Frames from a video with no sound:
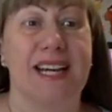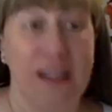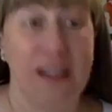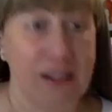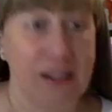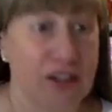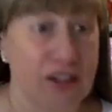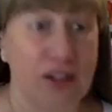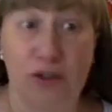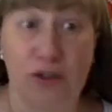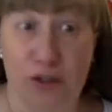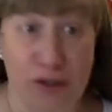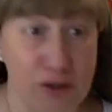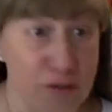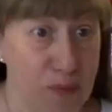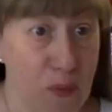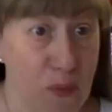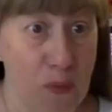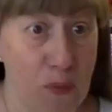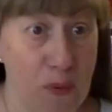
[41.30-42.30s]
a curious
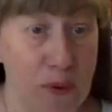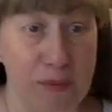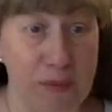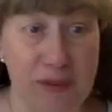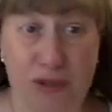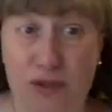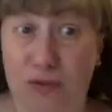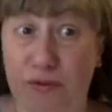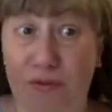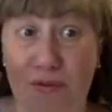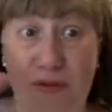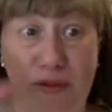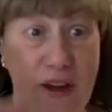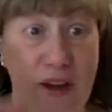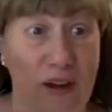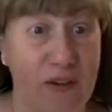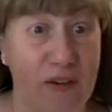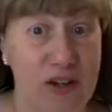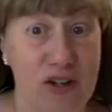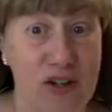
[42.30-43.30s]
poem. It's
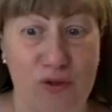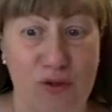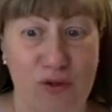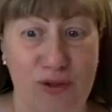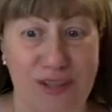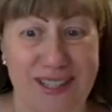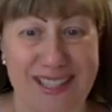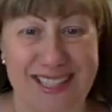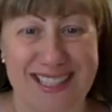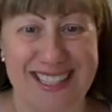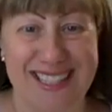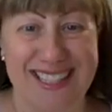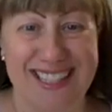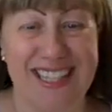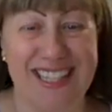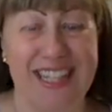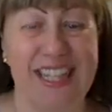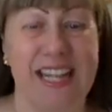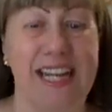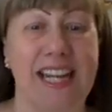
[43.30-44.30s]
very short.
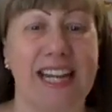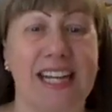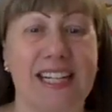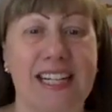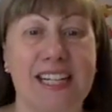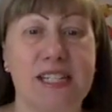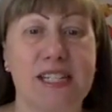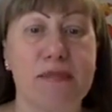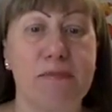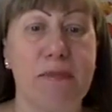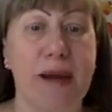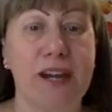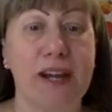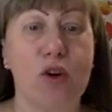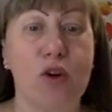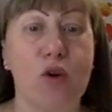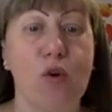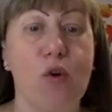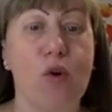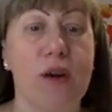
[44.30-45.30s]
And it's
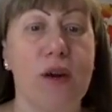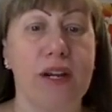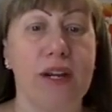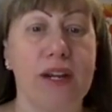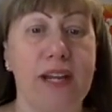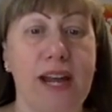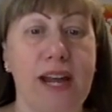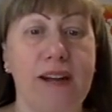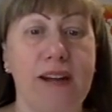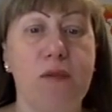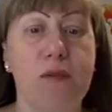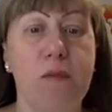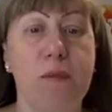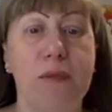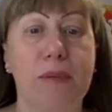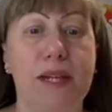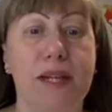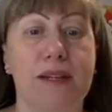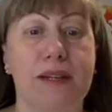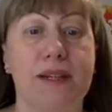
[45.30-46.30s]
by Cornélio
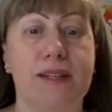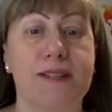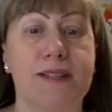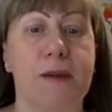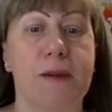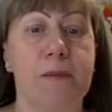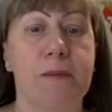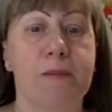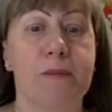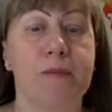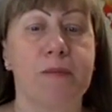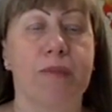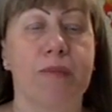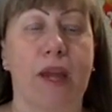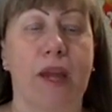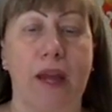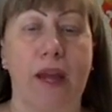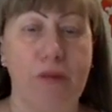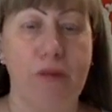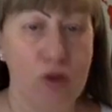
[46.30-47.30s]
Pires.
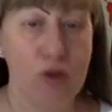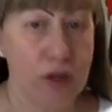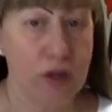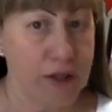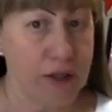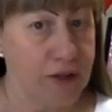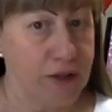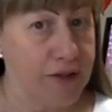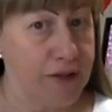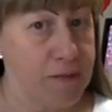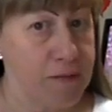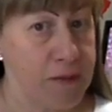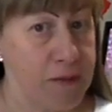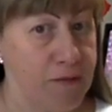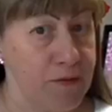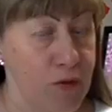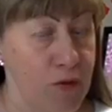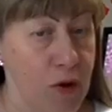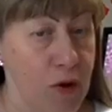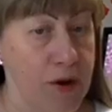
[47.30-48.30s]
Have you heard of him
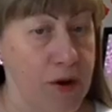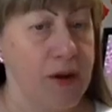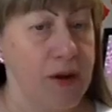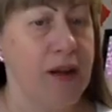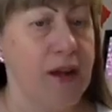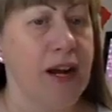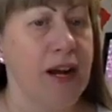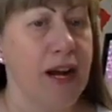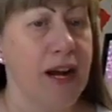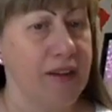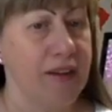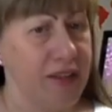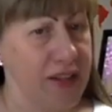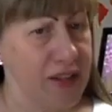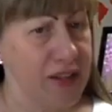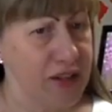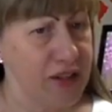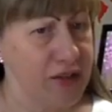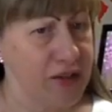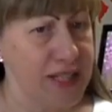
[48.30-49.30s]
before? I
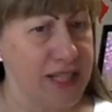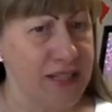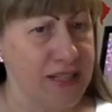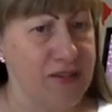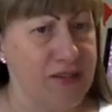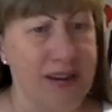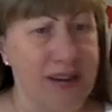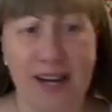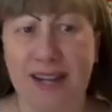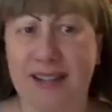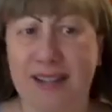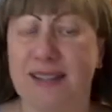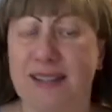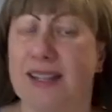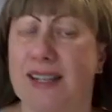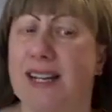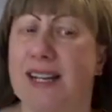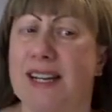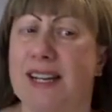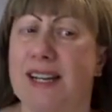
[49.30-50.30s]
think you did, right?
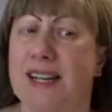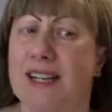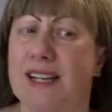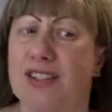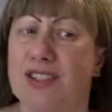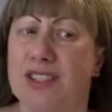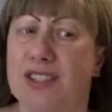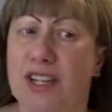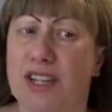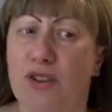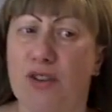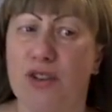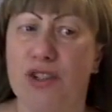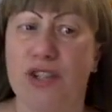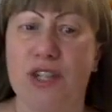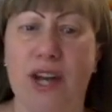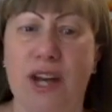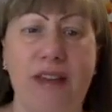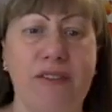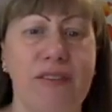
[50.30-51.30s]
Chico
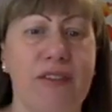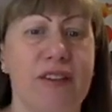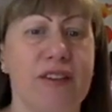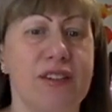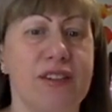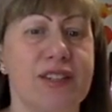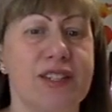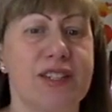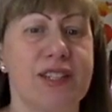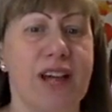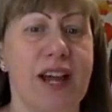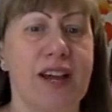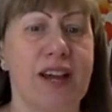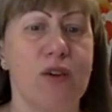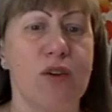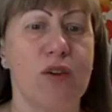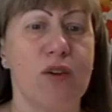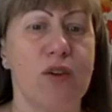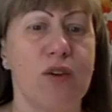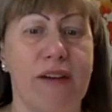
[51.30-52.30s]
Xavier
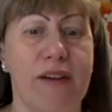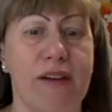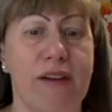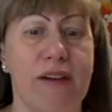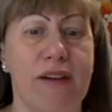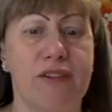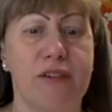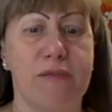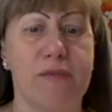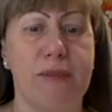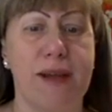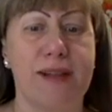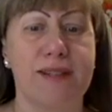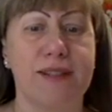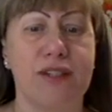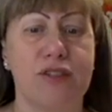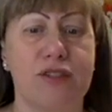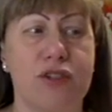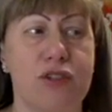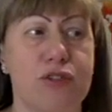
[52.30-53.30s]
psychographed
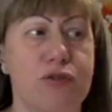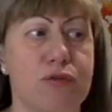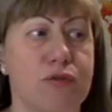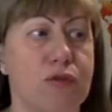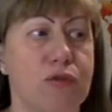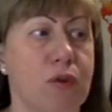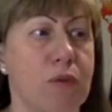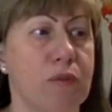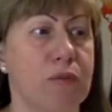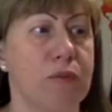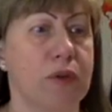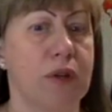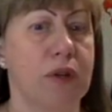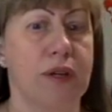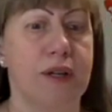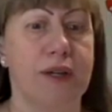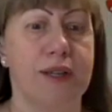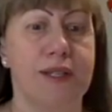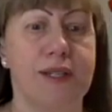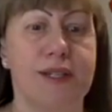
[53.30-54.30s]
messages from
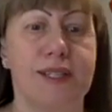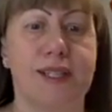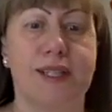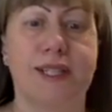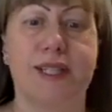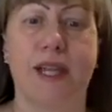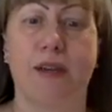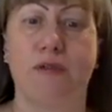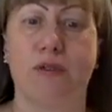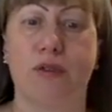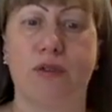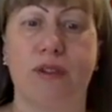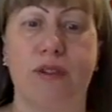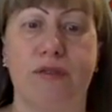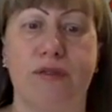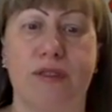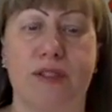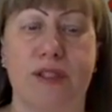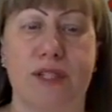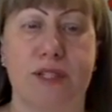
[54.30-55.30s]
several
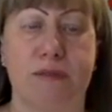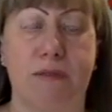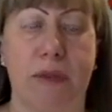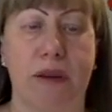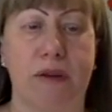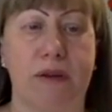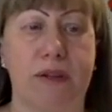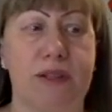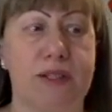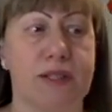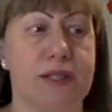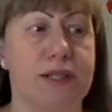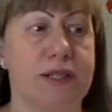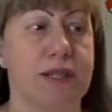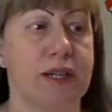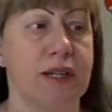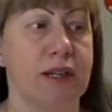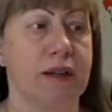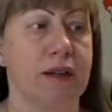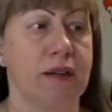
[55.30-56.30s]
different
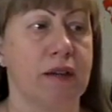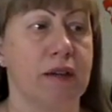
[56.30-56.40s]
spirits